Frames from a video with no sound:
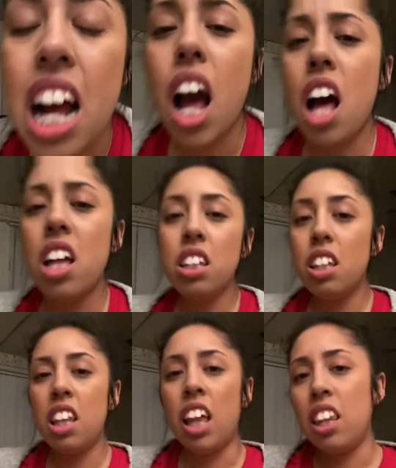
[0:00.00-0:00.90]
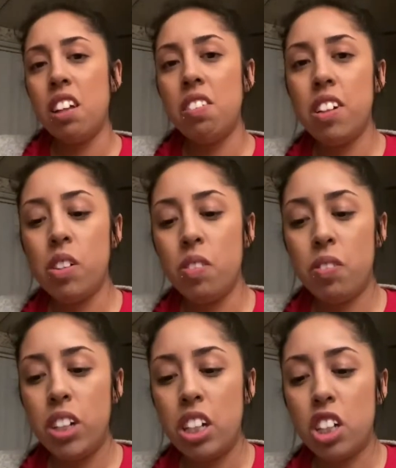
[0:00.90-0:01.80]
other than that, they feel
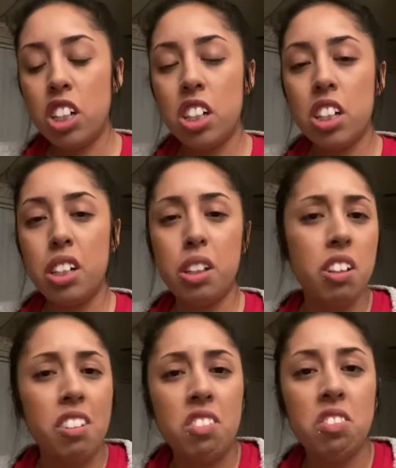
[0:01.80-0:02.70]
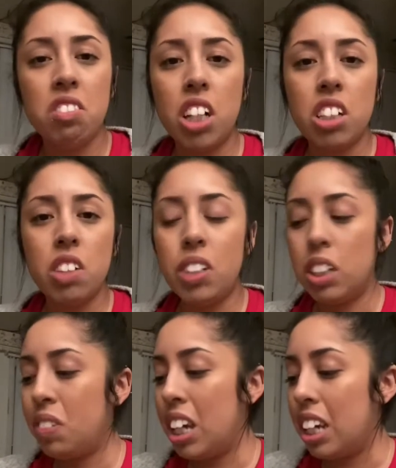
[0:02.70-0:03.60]
pretty good. Not too much
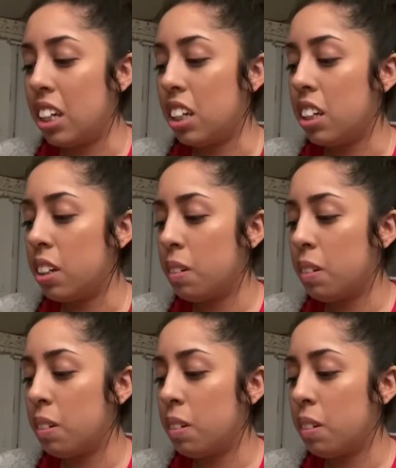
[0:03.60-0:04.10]
pain.